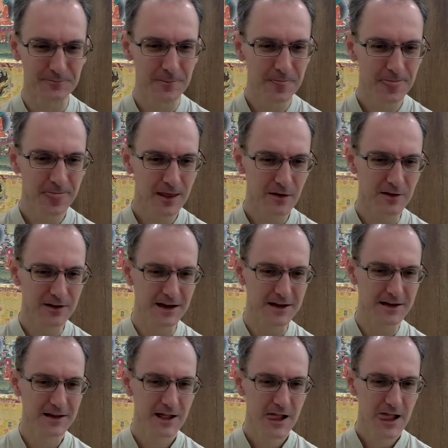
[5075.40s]
Okay.
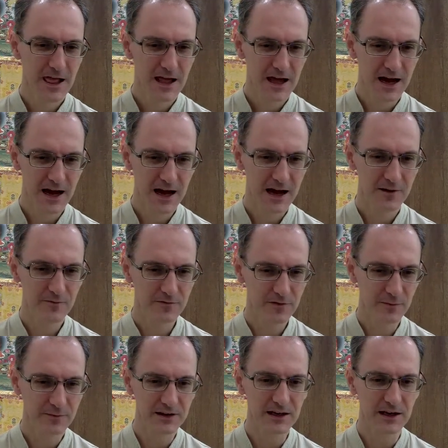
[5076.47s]
From the
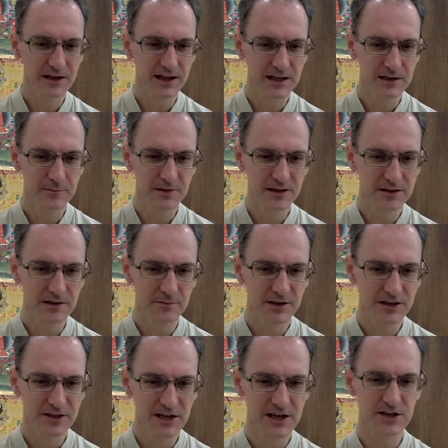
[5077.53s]
Kalyanamitta
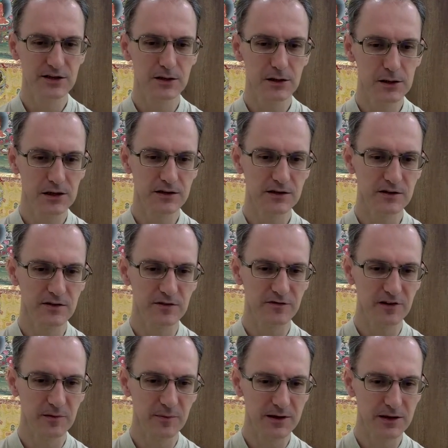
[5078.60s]
Meditation Center in the
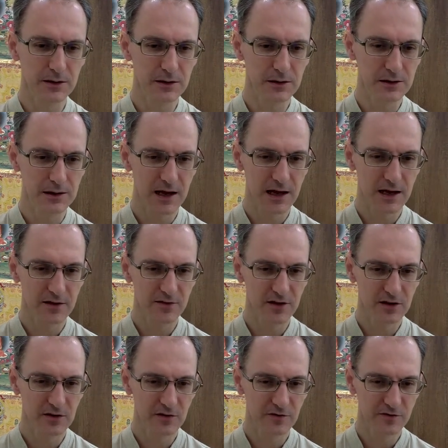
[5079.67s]
Philippines, thank you
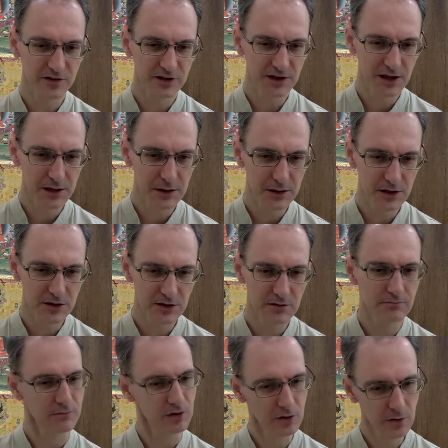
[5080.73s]
for today's session.
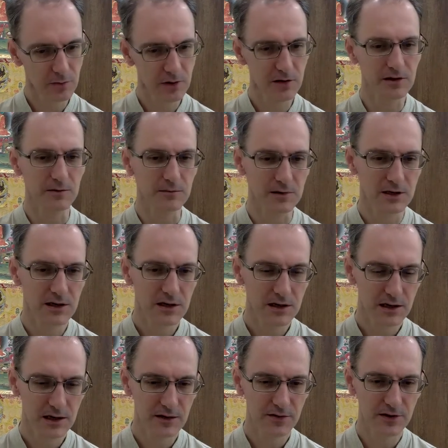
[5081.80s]
You're welcome.
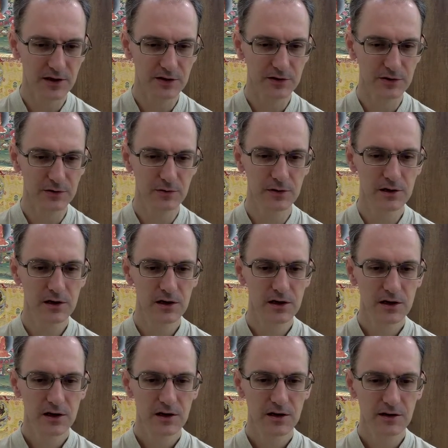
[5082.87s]
Thank you
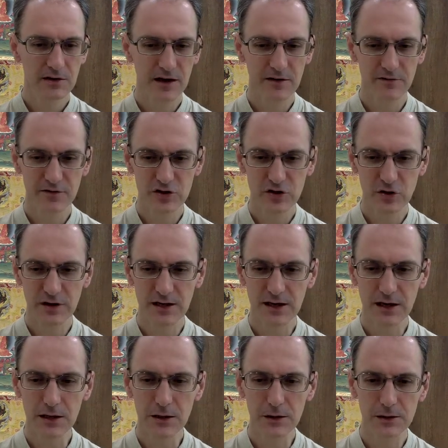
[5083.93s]
for joining us.